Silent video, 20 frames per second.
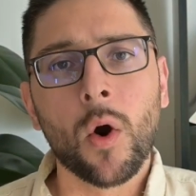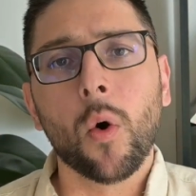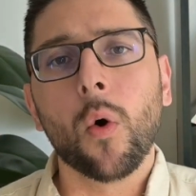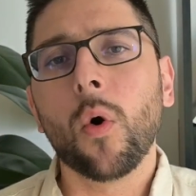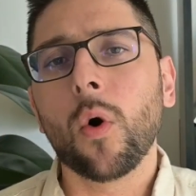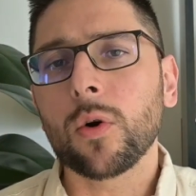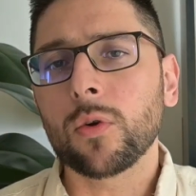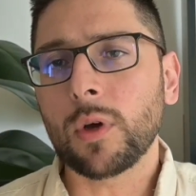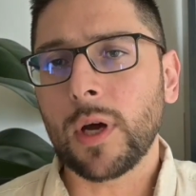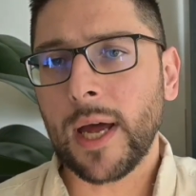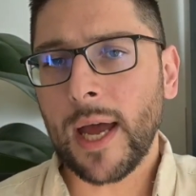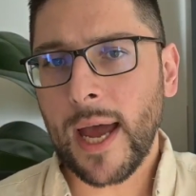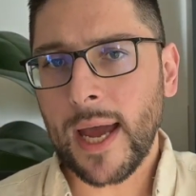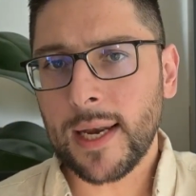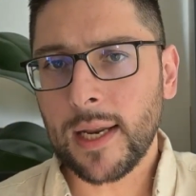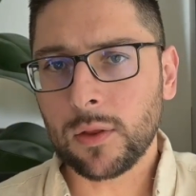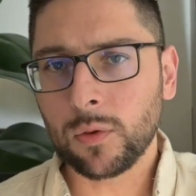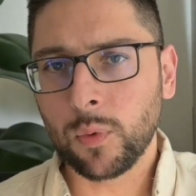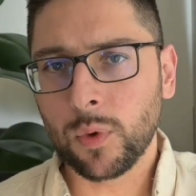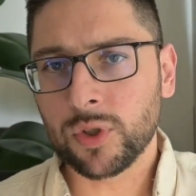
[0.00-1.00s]
Or you're a high
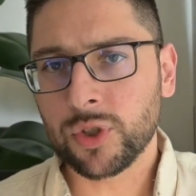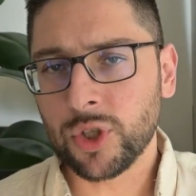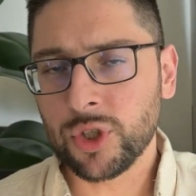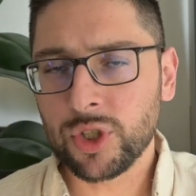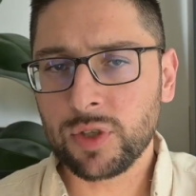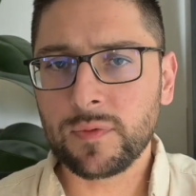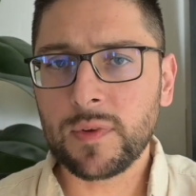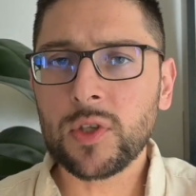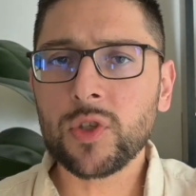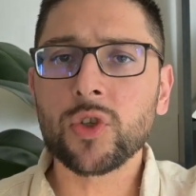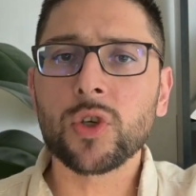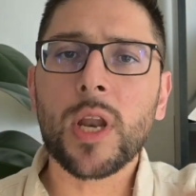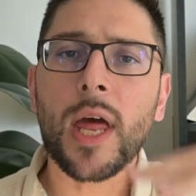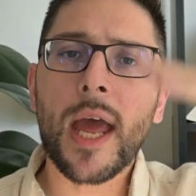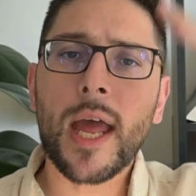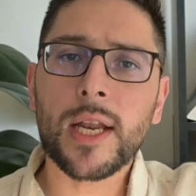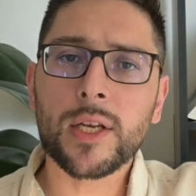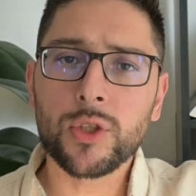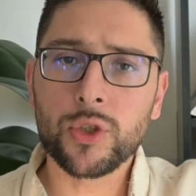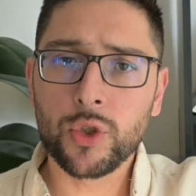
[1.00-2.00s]
net worth individual
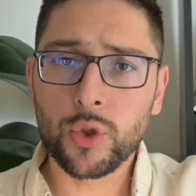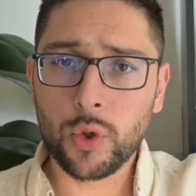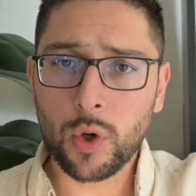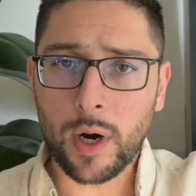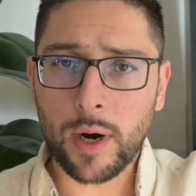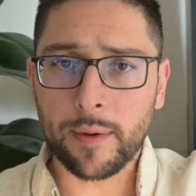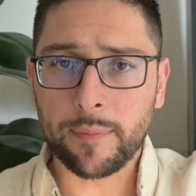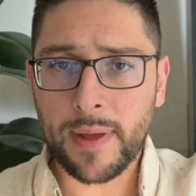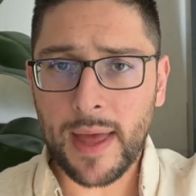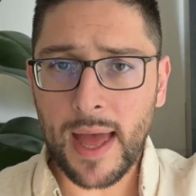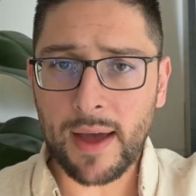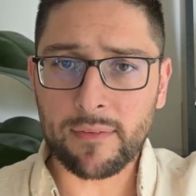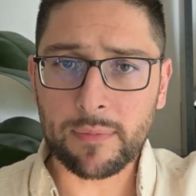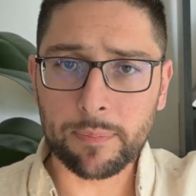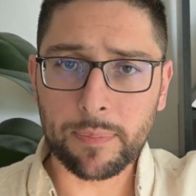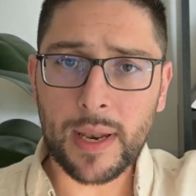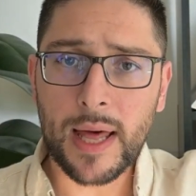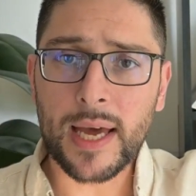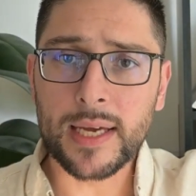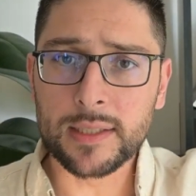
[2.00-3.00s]
and you have
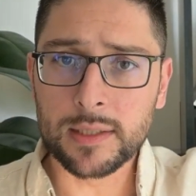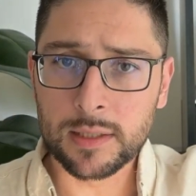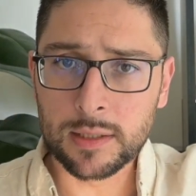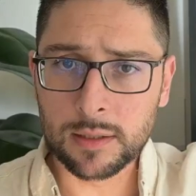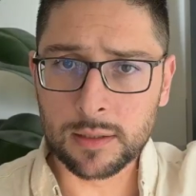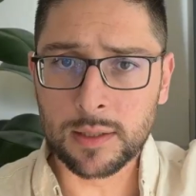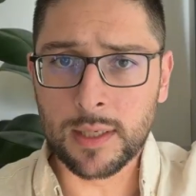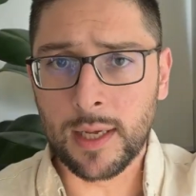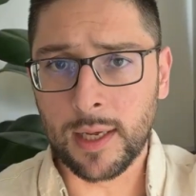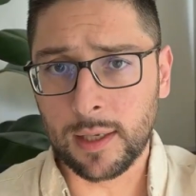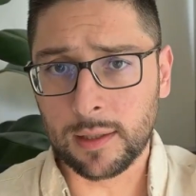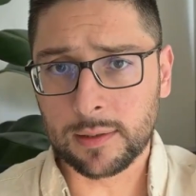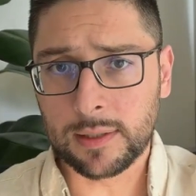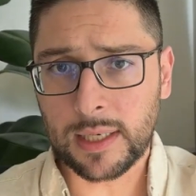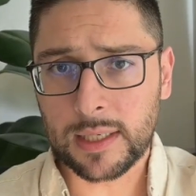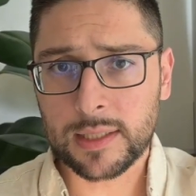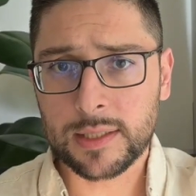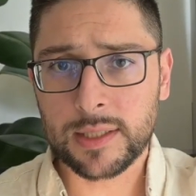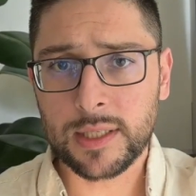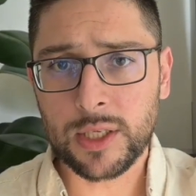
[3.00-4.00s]
applied the
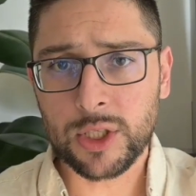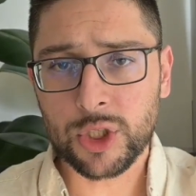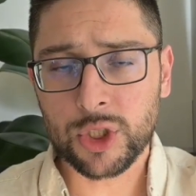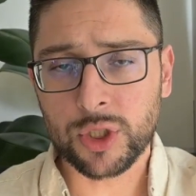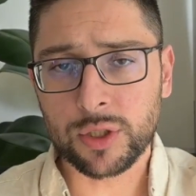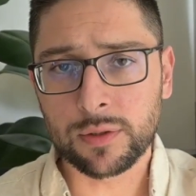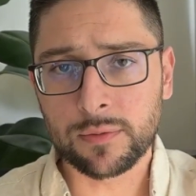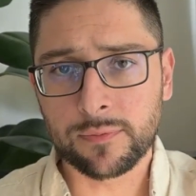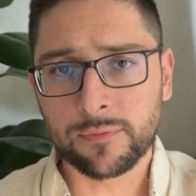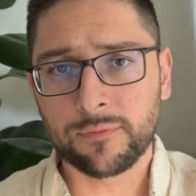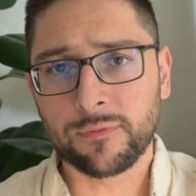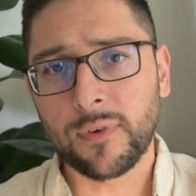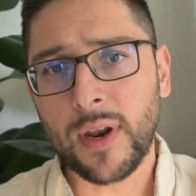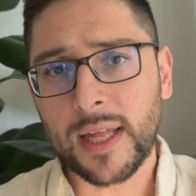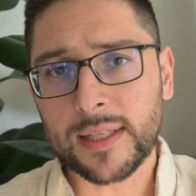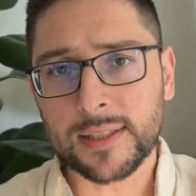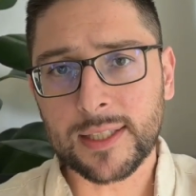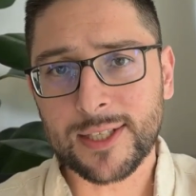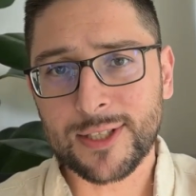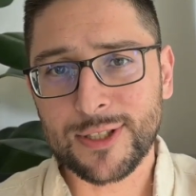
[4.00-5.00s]
taxation,
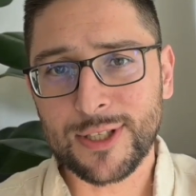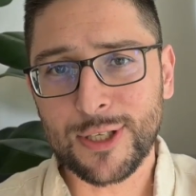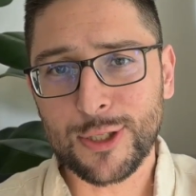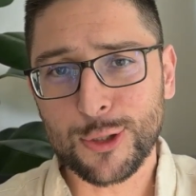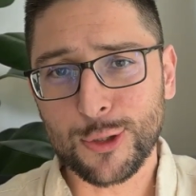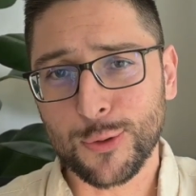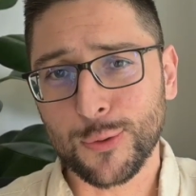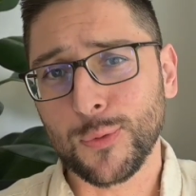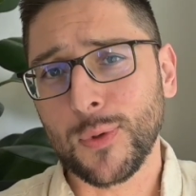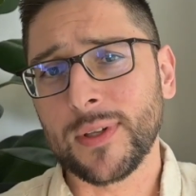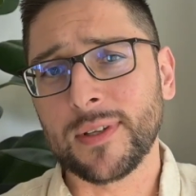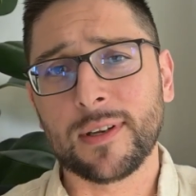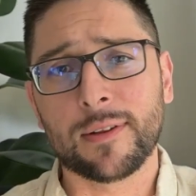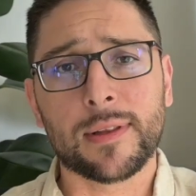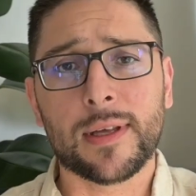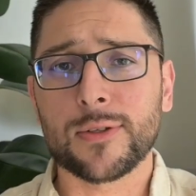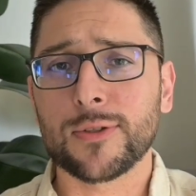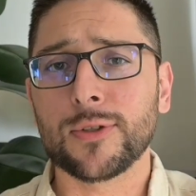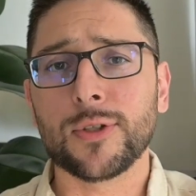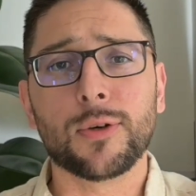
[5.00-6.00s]
flat taxation of
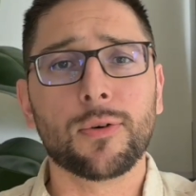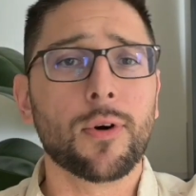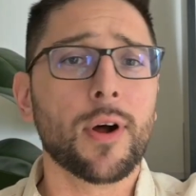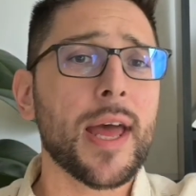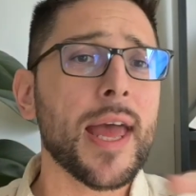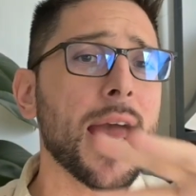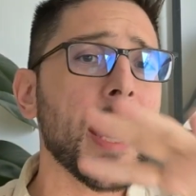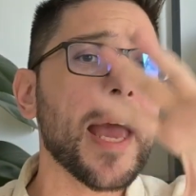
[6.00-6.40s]
200,000 euro.